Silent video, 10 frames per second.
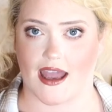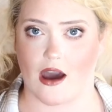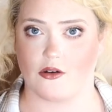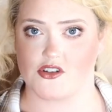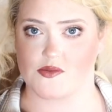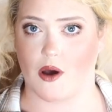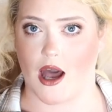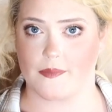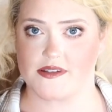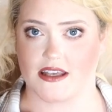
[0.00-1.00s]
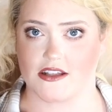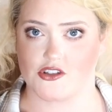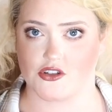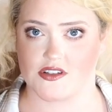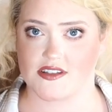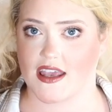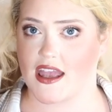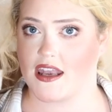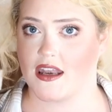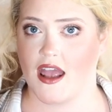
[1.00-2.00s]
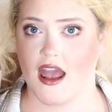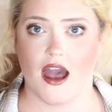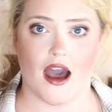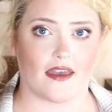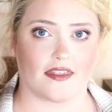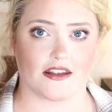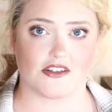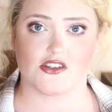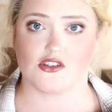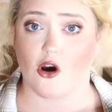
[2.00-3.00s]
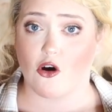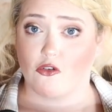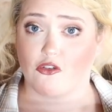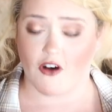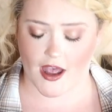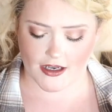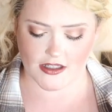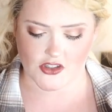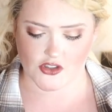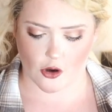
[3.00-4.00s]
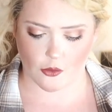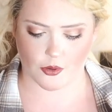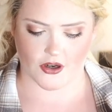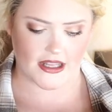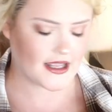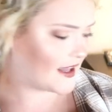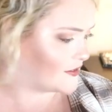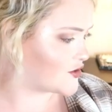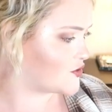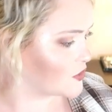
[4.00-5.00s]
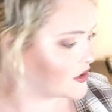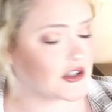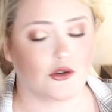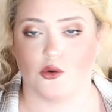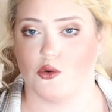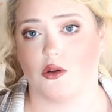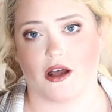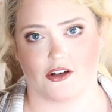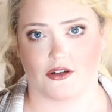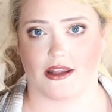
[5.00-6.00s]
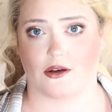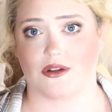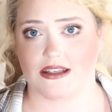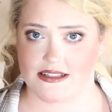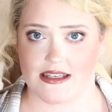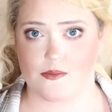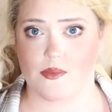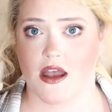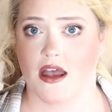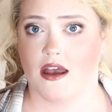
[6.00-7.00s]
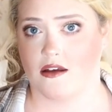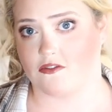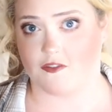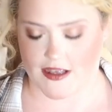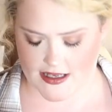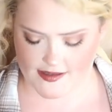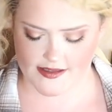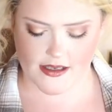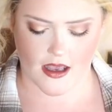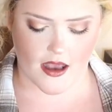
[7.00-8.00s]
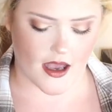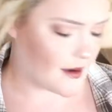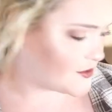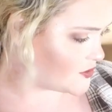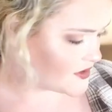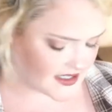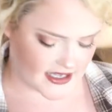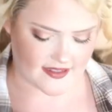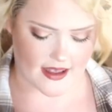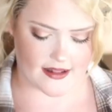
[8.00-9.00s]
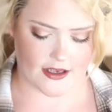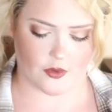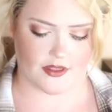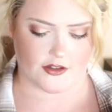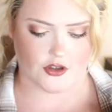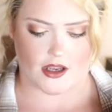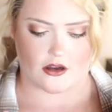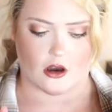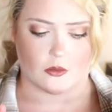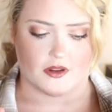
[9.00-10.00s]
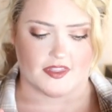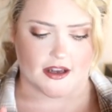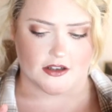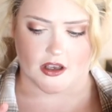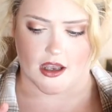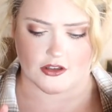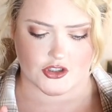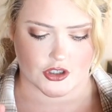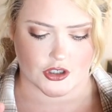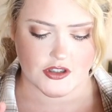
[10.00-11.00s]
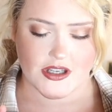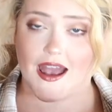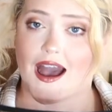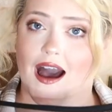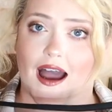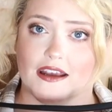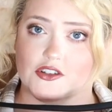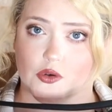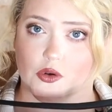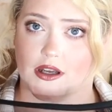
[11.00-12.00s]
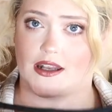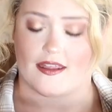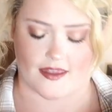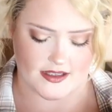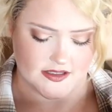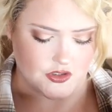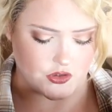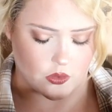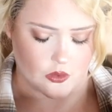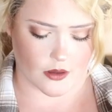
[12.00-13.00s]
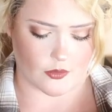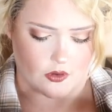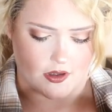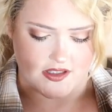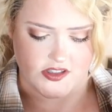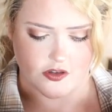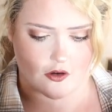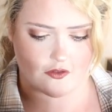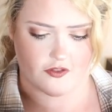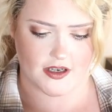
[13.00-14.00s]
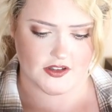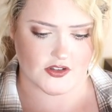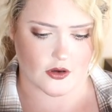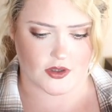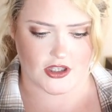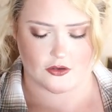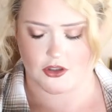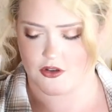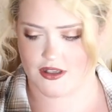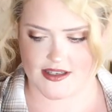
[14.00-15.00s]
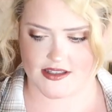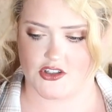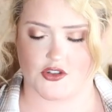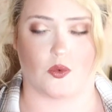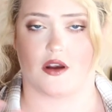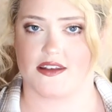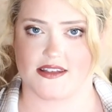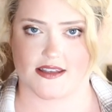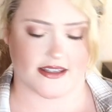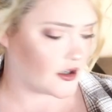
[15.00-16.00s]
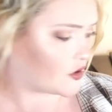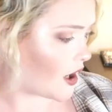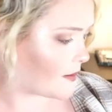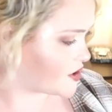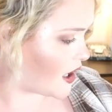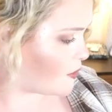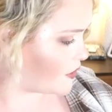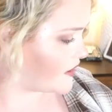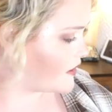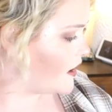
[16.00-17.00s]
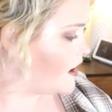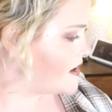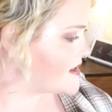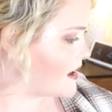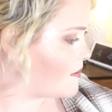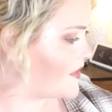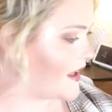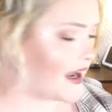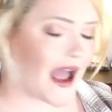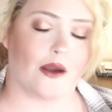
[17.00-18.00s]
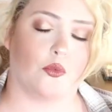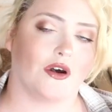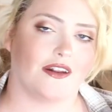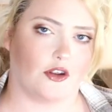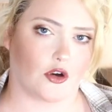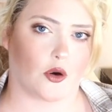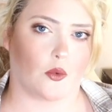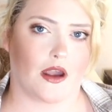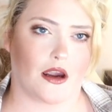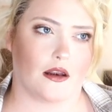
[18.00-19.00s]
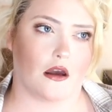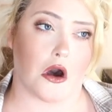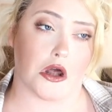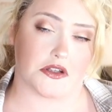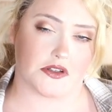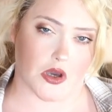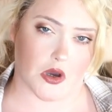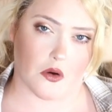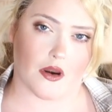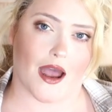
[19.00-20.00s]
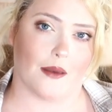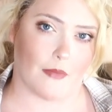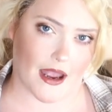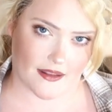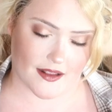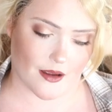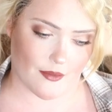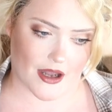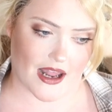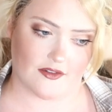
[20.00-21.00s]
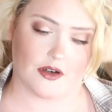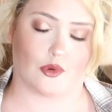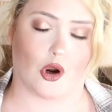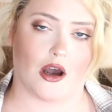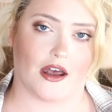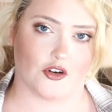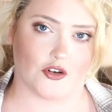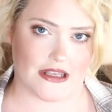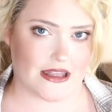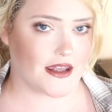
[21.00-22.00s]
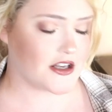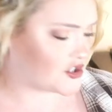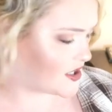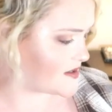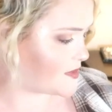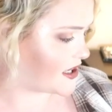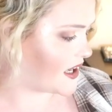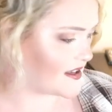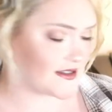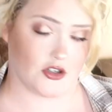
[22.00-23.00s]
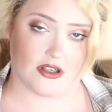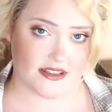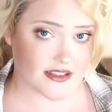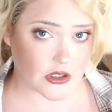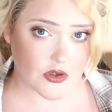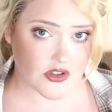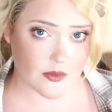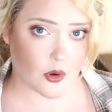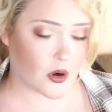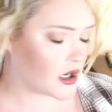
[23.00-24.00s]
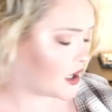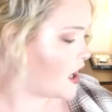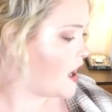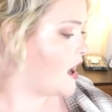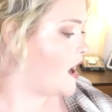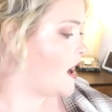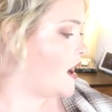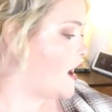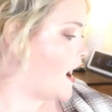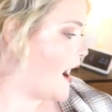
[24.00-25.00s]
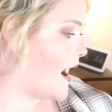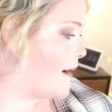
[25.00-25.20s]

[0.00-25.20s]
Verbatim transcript: like how it just pops against your skin. I think it's so fun and so pretty and looks really cool under like really deep V's, as you'll see in that like with the try on haul with that shirt. I adore it. I think it's adorable. It's so fun and so cute. You could easily just wear this as like a crop top with something. I would, if you're gonna wear it on its own, I might think about having a bra underneath it just because there is zero support. But